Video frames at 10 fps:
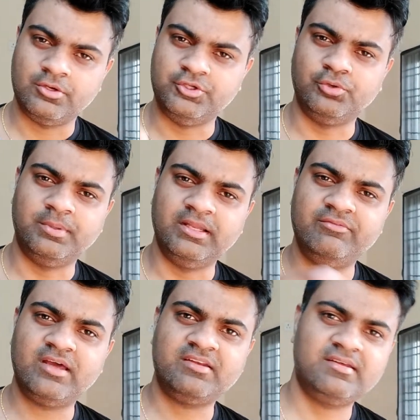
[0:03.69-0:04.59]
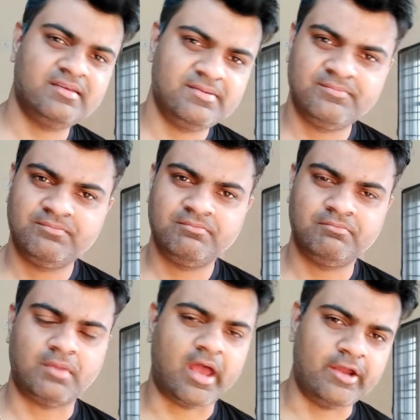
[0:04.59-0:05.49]
Do you believe that?
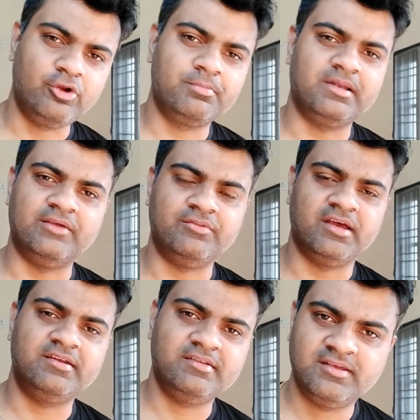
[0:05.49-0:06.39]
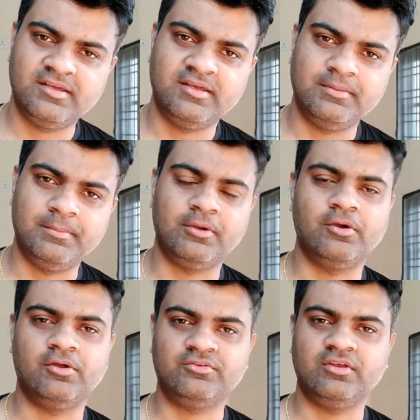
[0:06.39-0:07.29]
I don't believe that
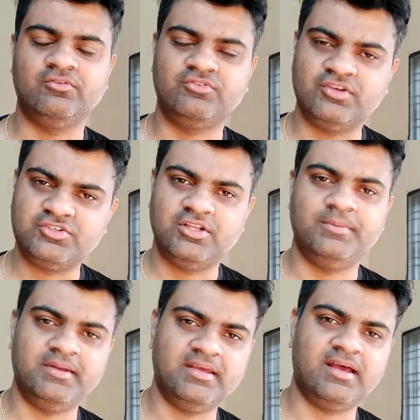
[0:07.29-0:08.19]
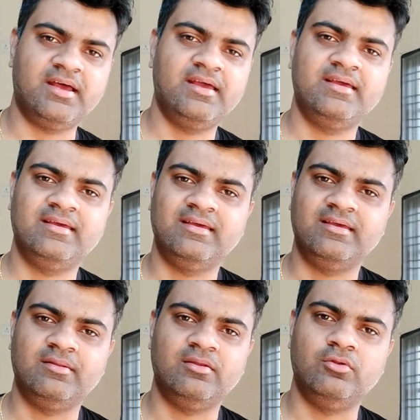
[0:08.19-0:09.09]
because in social media,
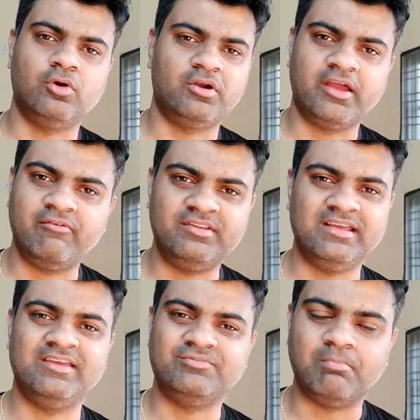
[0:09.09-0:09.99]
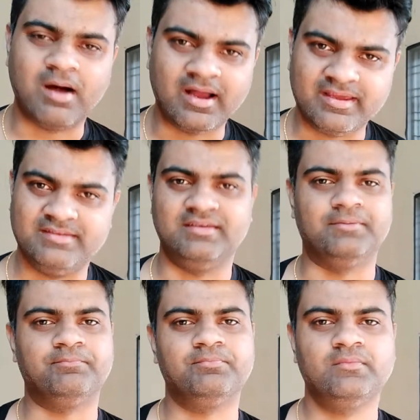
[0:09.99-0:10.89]
not everything is marketing.